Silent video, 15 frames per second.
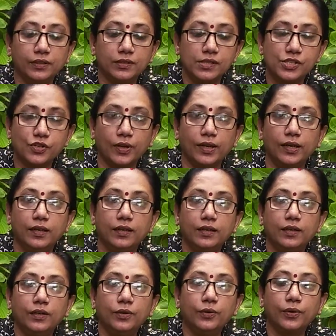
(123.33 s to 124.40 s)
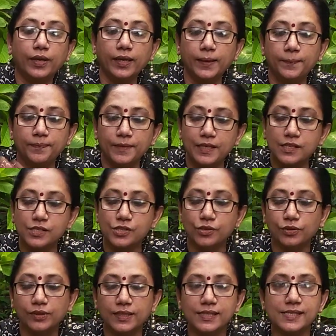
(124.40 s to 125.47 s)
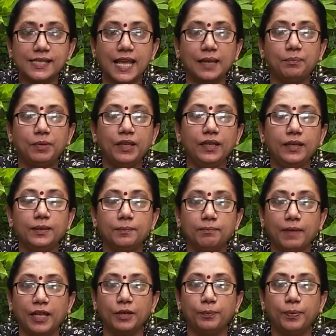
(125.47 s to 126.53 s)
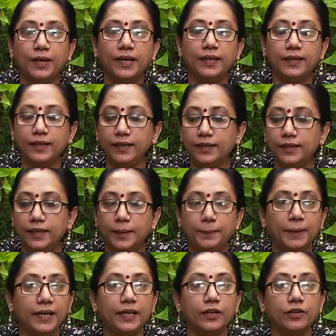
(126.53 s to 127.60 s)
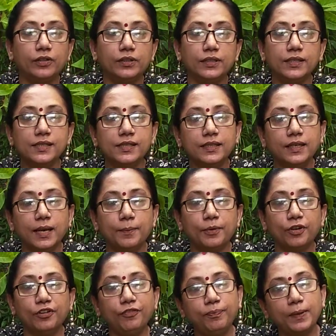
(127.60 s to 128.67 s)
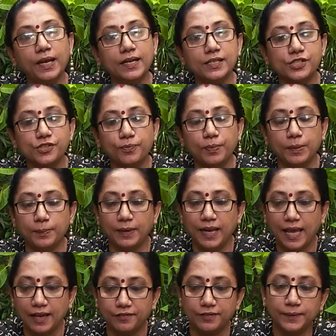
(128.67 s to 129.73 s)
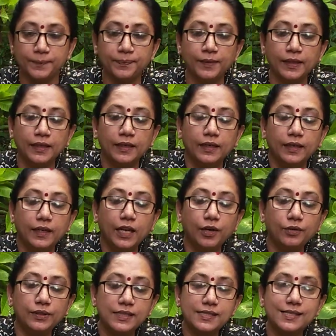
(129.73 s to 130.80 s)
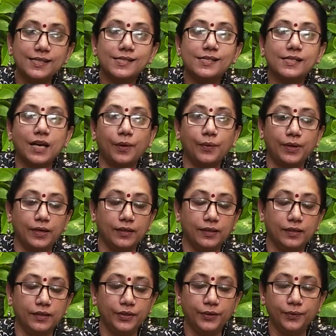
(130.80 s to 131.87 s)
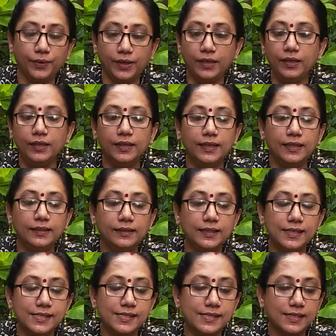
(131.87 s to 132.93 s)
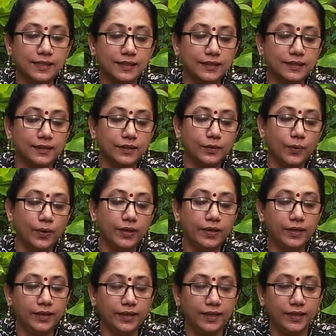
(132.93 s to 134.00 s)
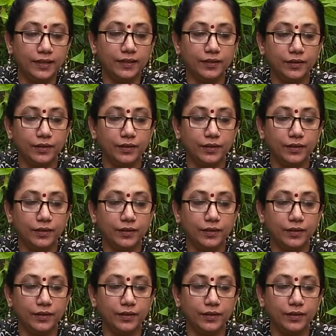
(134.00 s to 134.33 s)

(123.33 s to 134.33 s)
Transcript: soil. Okay, so this can be manipulated depending on the number of plants you people have. Now this is cow urine. This quantity